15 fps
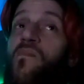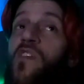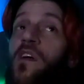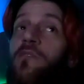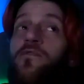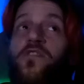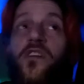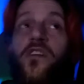
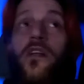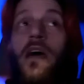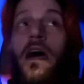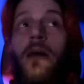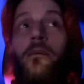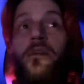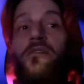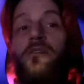if it's gonna
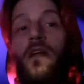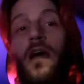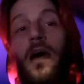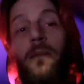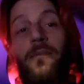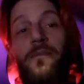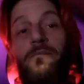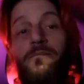happen, it's gonna
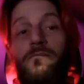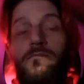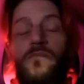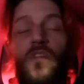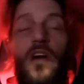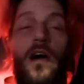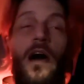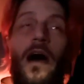happen.
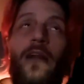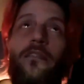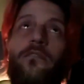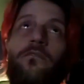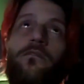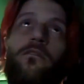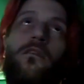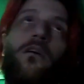Like,
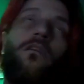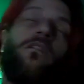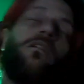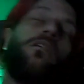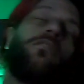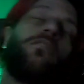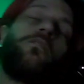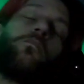
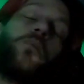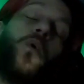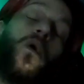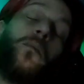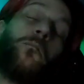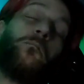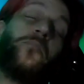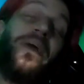the
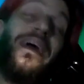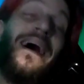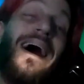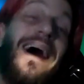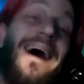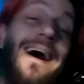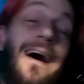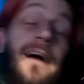point
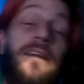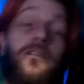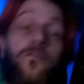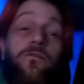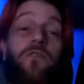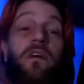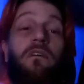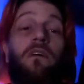behind
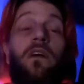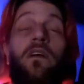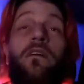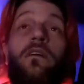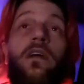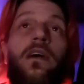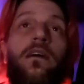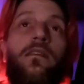
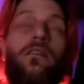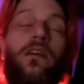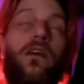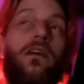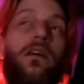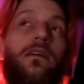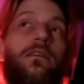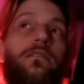fearing it
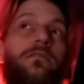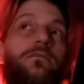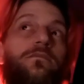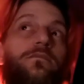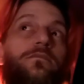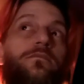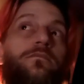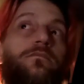
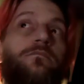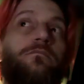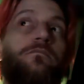is